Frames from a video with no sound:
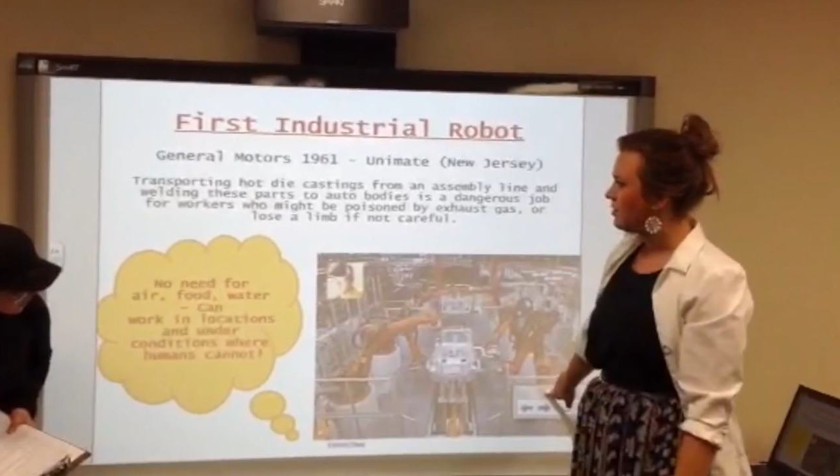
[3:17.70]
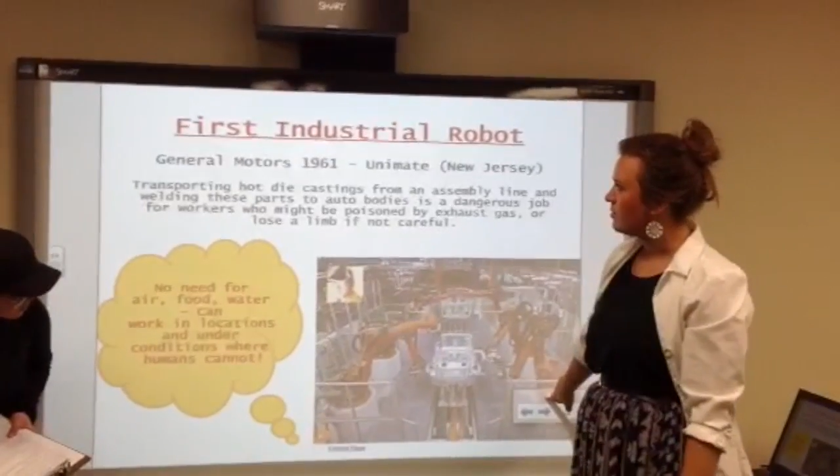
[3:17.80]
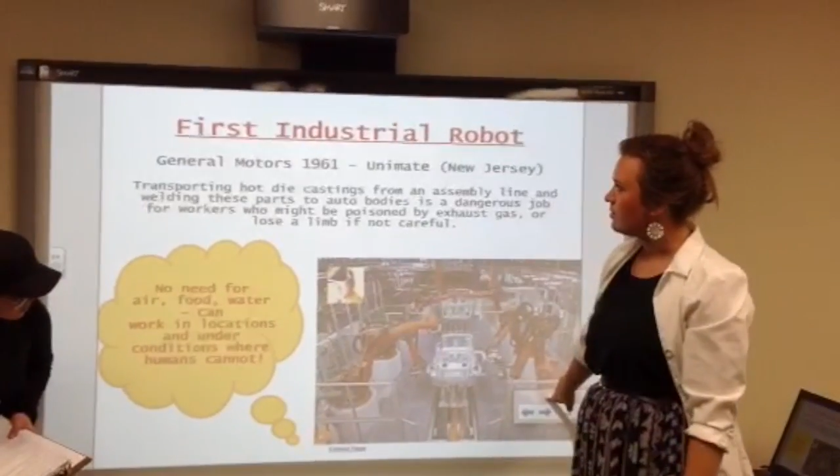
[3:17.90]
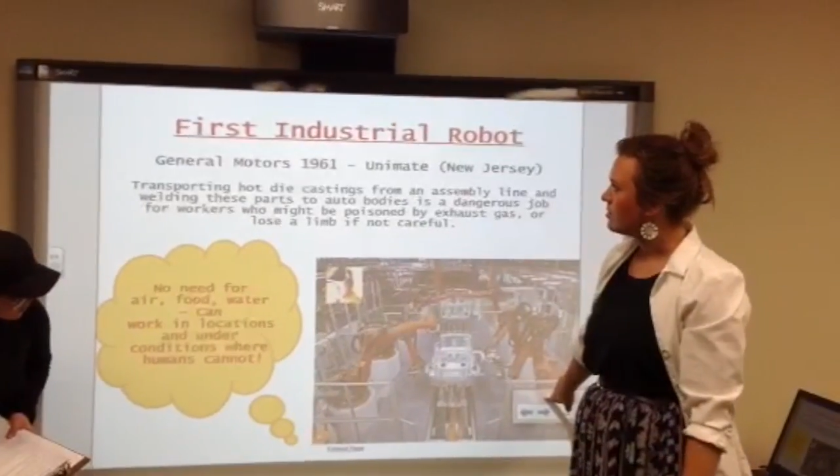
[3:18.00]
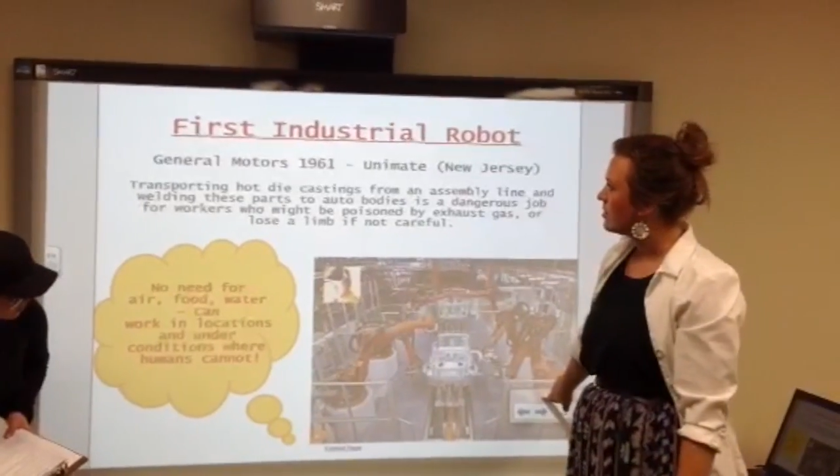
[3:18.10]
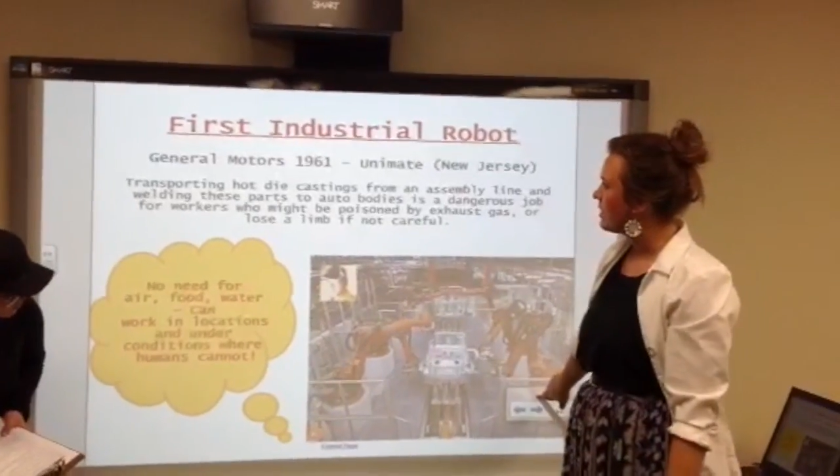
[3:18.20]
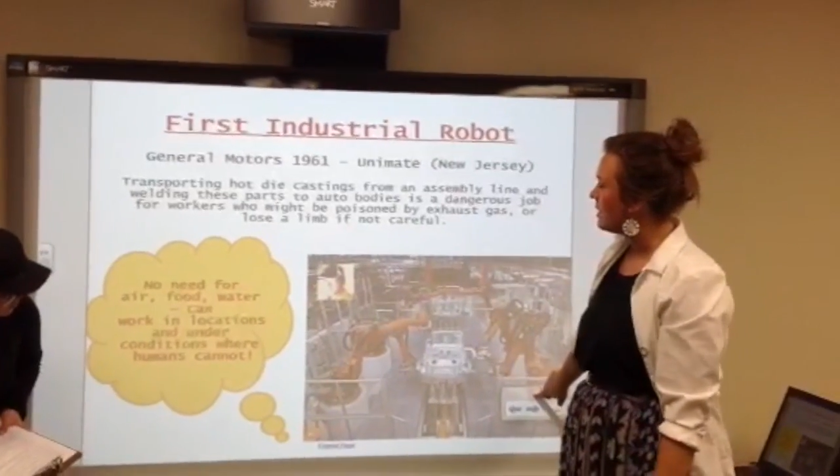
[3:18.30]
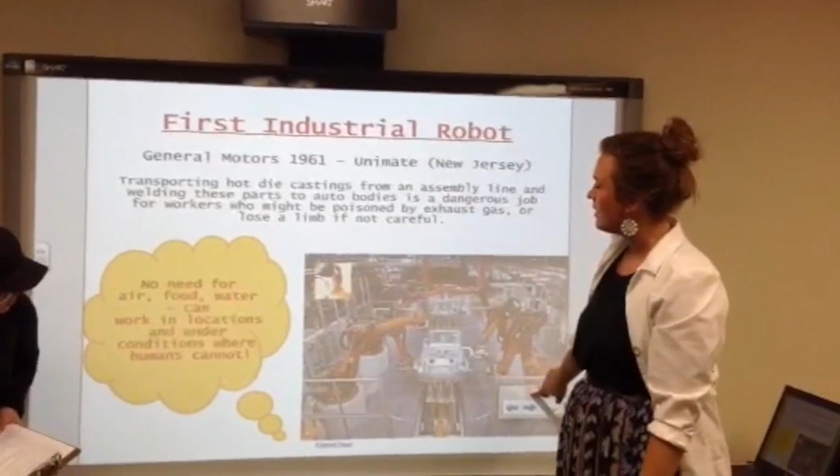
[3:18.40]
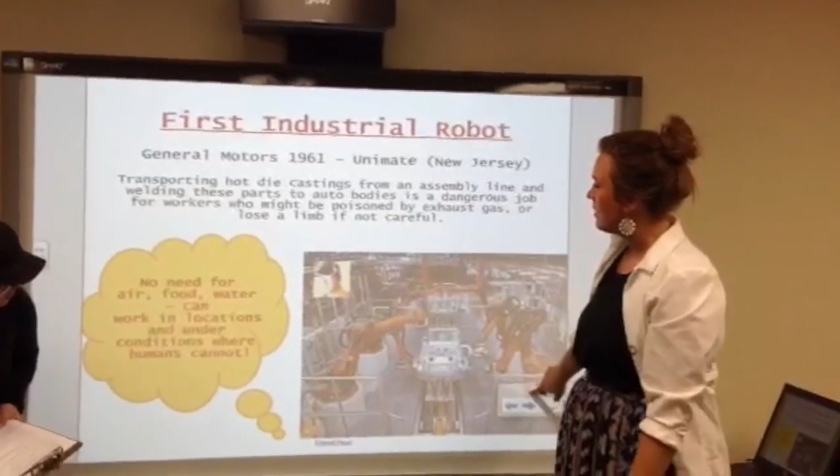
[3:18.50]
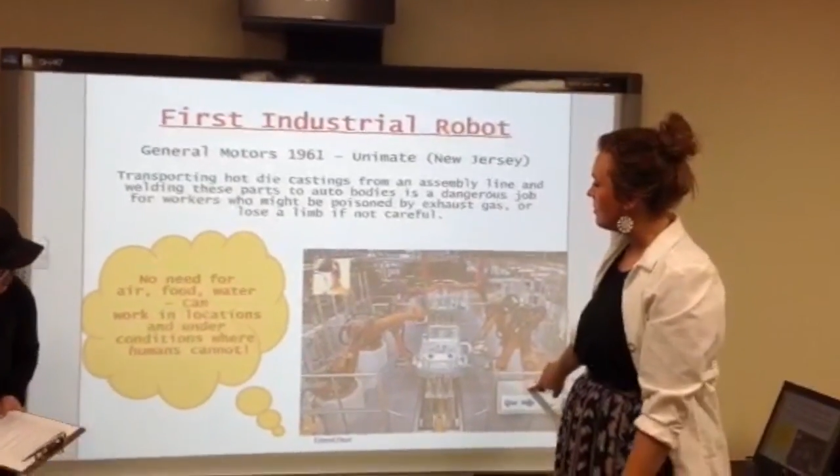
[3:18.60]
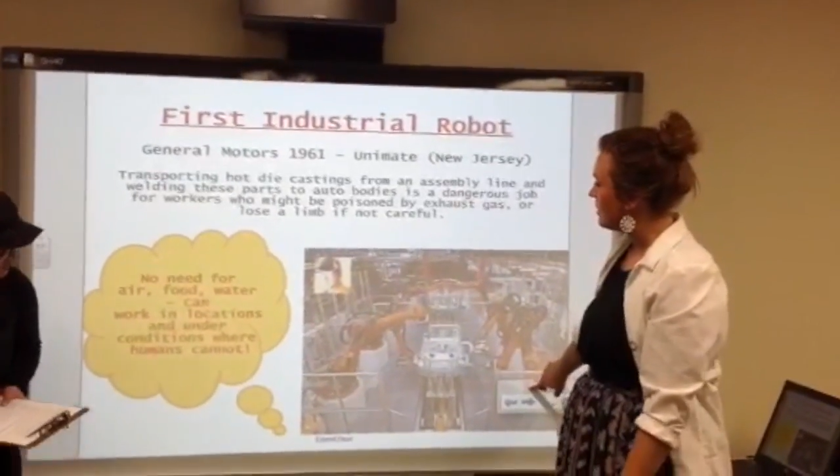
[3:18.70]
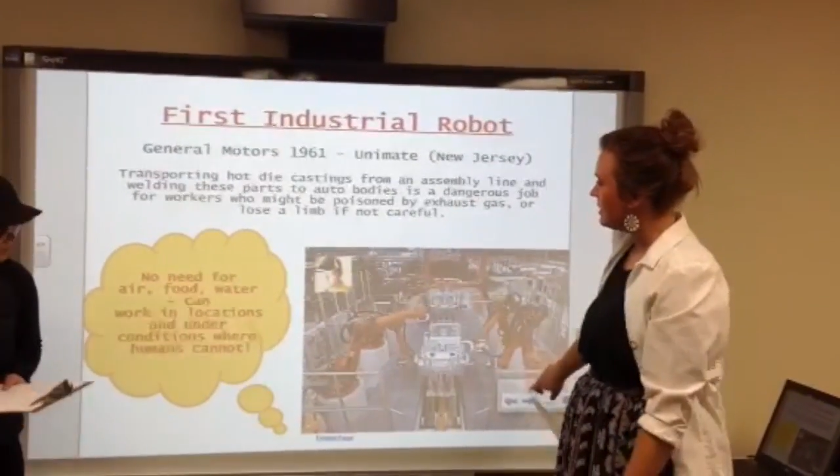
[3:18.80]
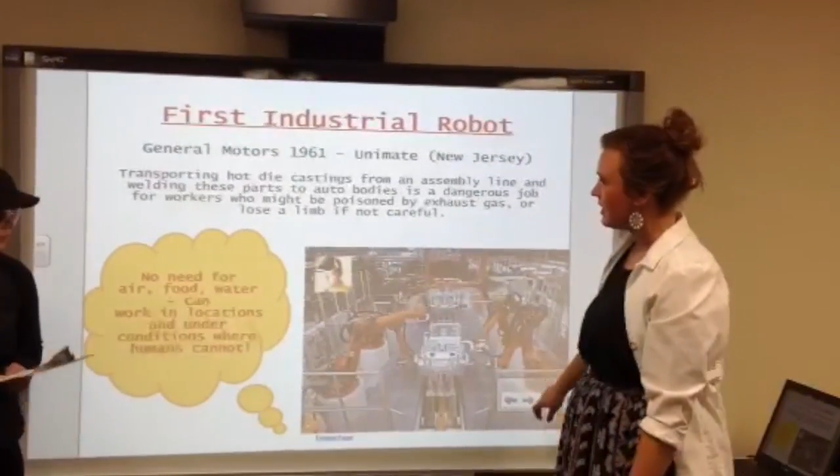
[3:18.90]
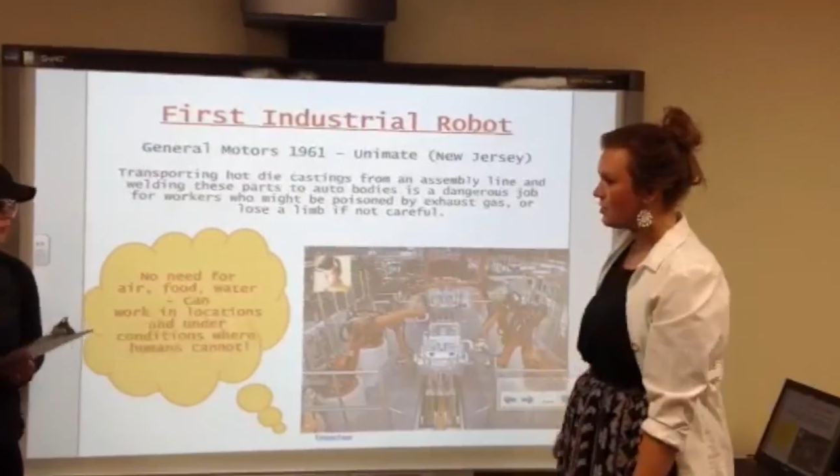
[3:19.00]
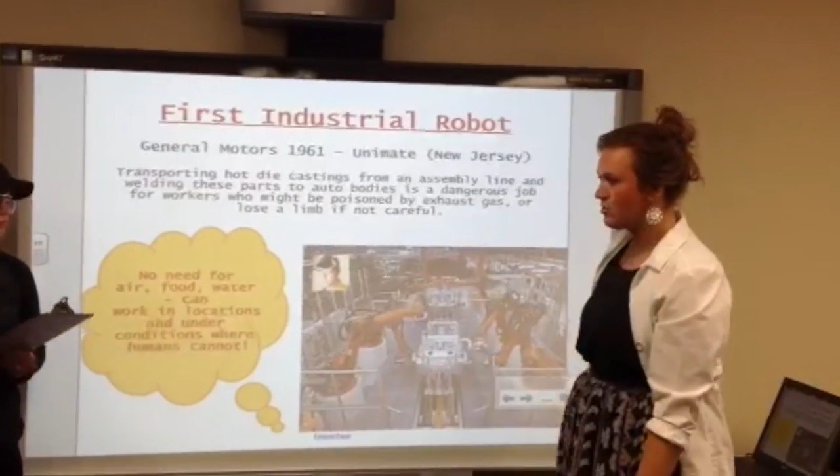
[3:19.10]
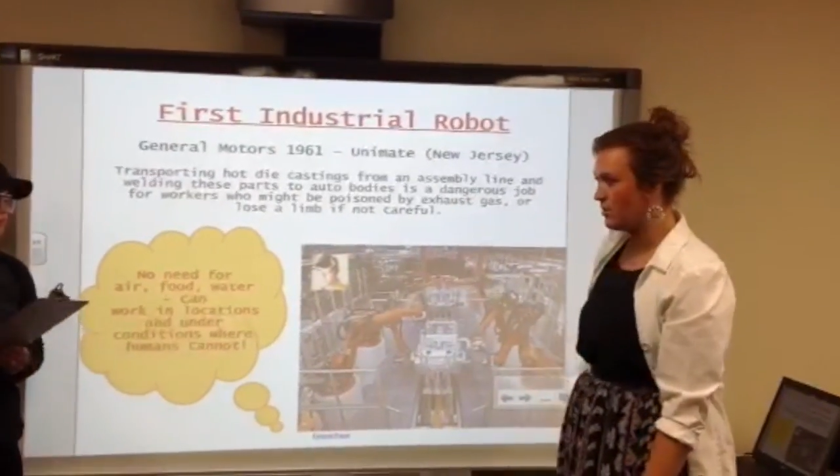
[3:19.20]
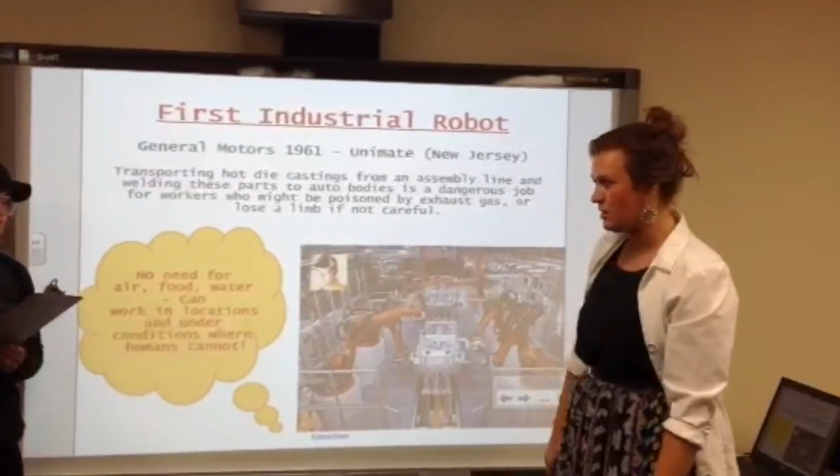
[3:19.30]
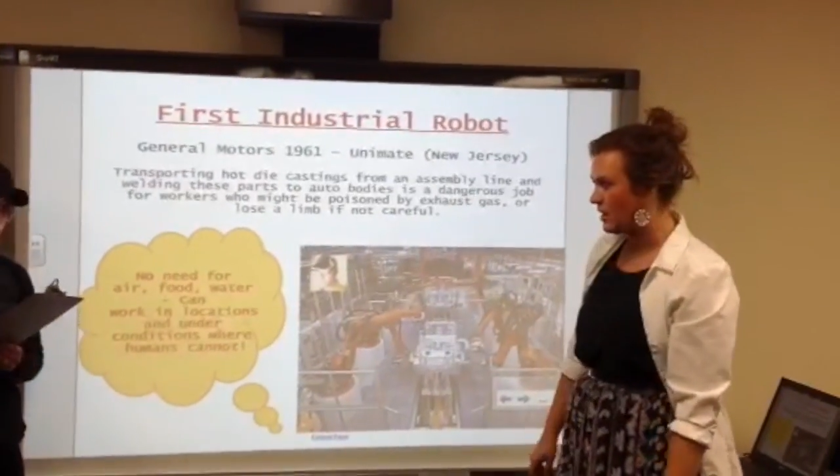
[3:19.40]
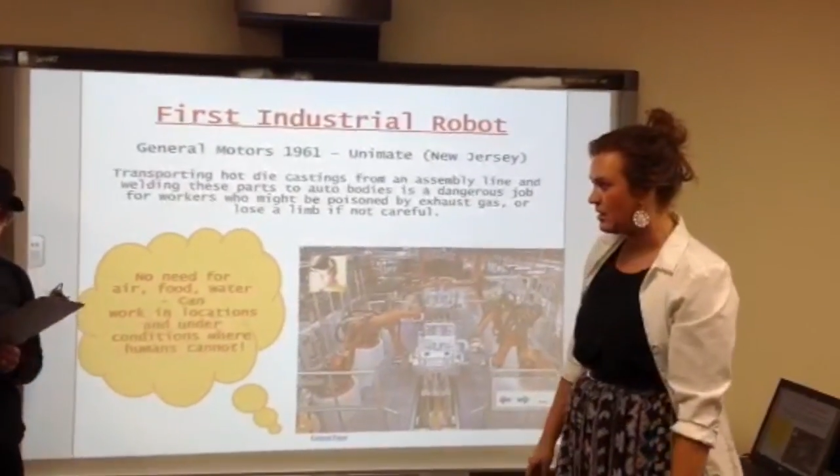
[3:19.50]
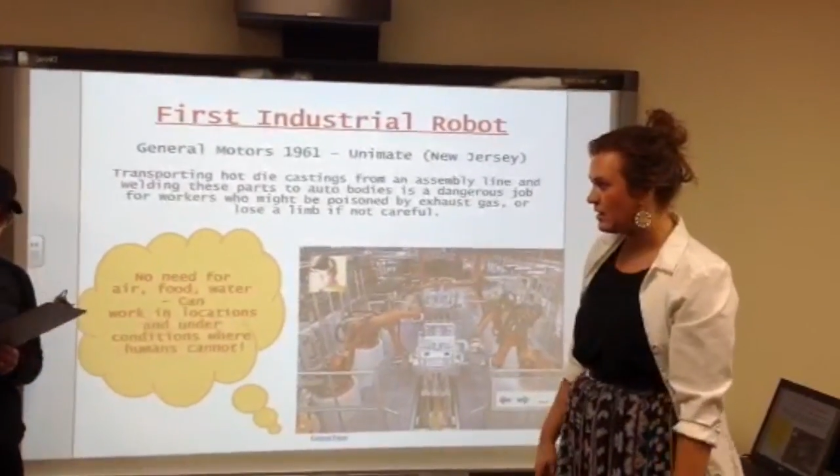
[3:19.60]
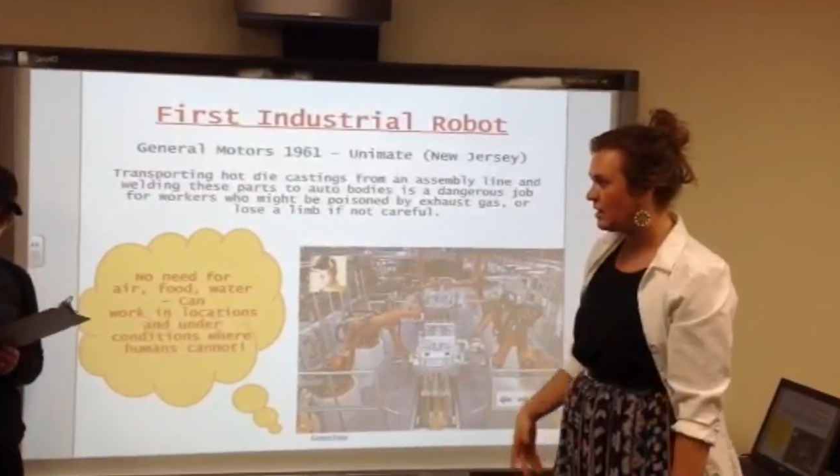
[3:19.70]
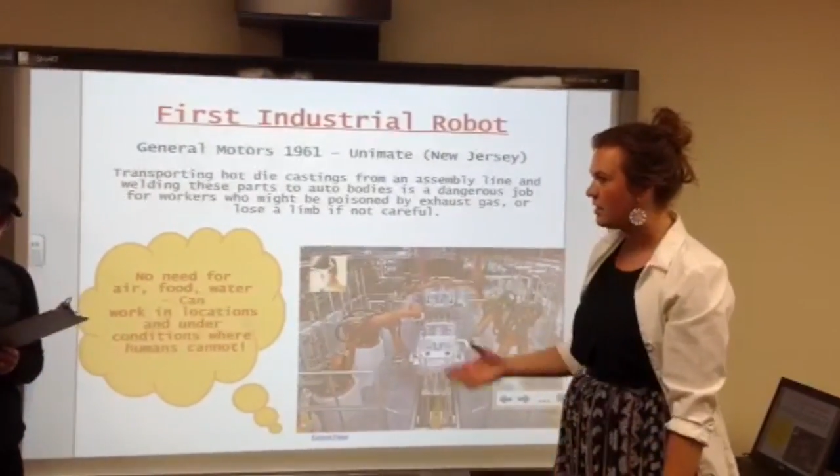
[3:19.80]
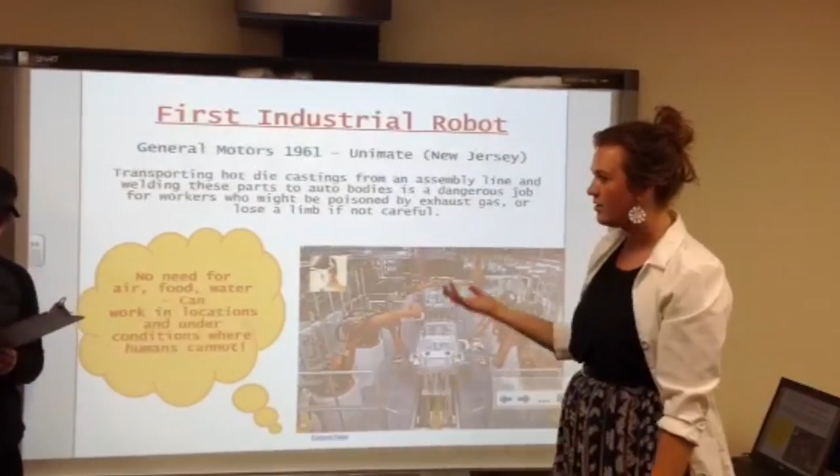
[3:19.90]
used in an industrial sense.